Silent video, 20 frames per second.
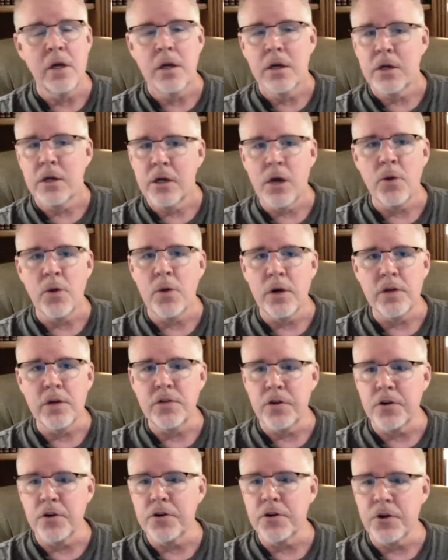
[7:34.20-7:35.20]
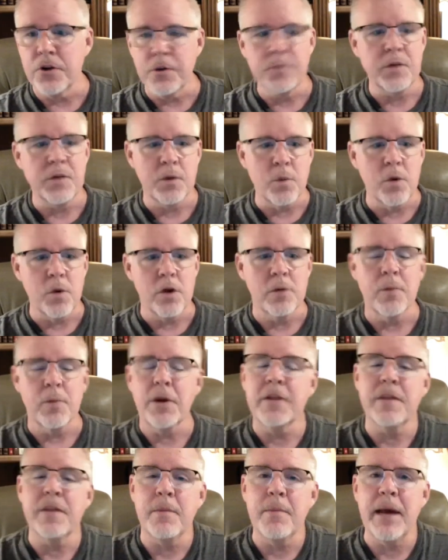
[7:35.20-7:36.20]
uncertain terms, he wanted to
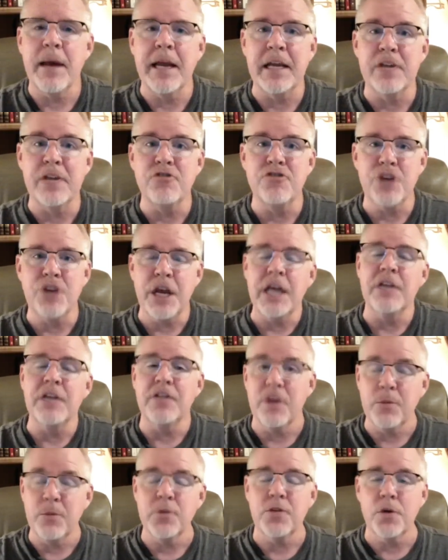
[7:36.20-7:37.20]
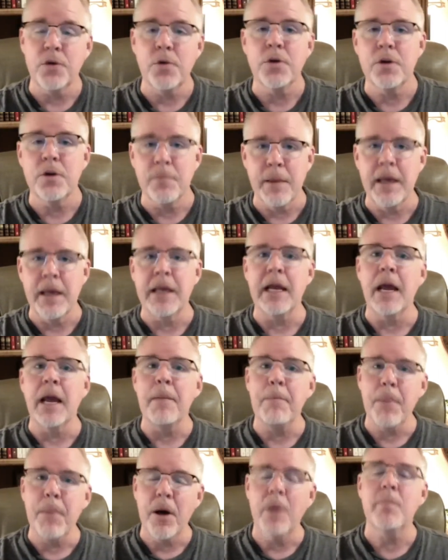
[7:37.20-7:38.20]
bring them back in chains. He was going to make a
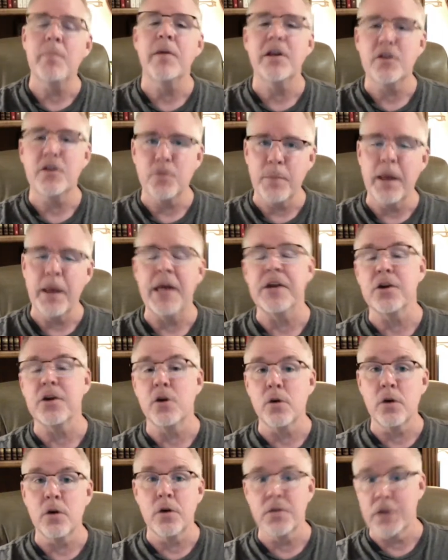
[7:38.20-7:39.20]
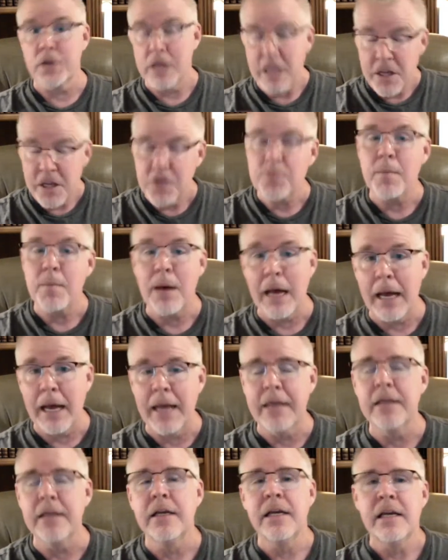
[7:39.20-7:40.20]
public spectacle, because in his
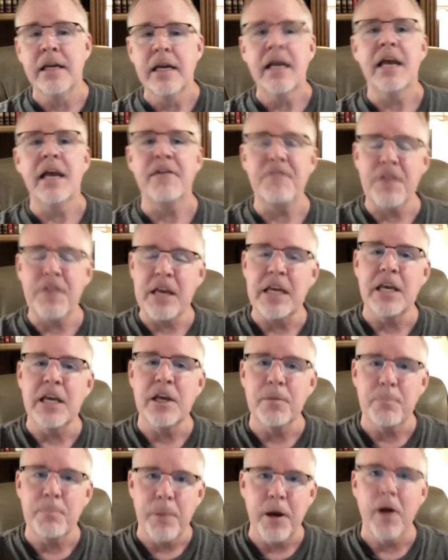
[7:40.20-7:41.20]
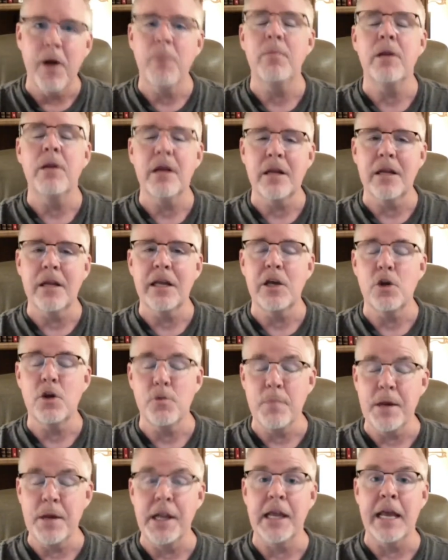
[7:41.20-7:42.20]
mind, if he could publicly
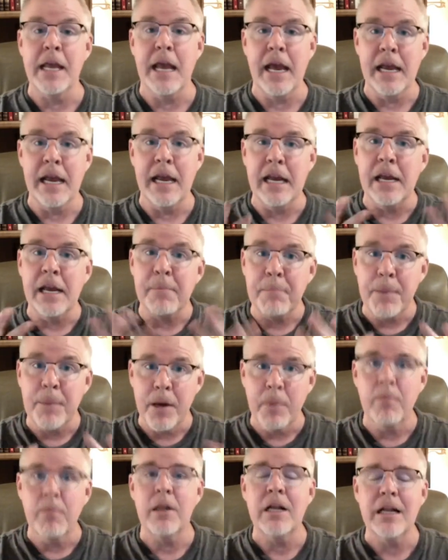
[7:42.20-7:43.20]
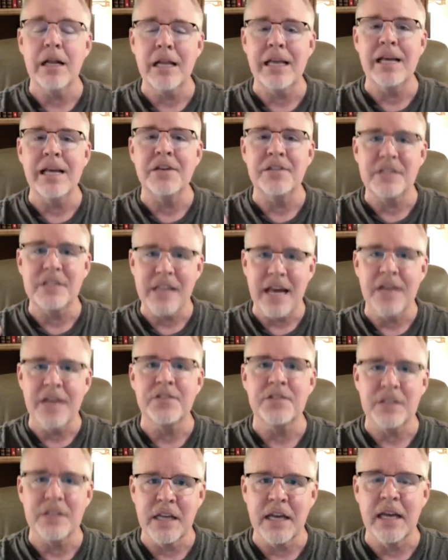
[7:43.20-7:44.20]
humiliate and publicly
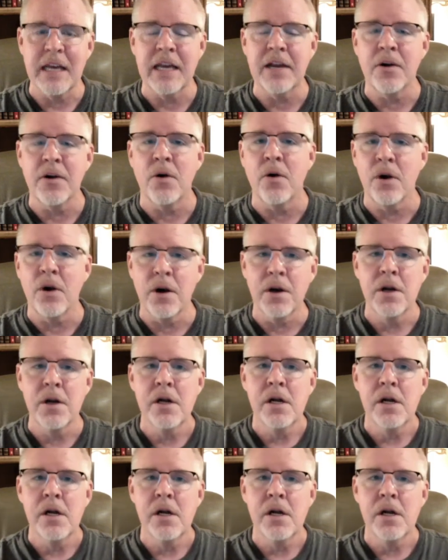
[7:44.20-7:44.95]
assassinate or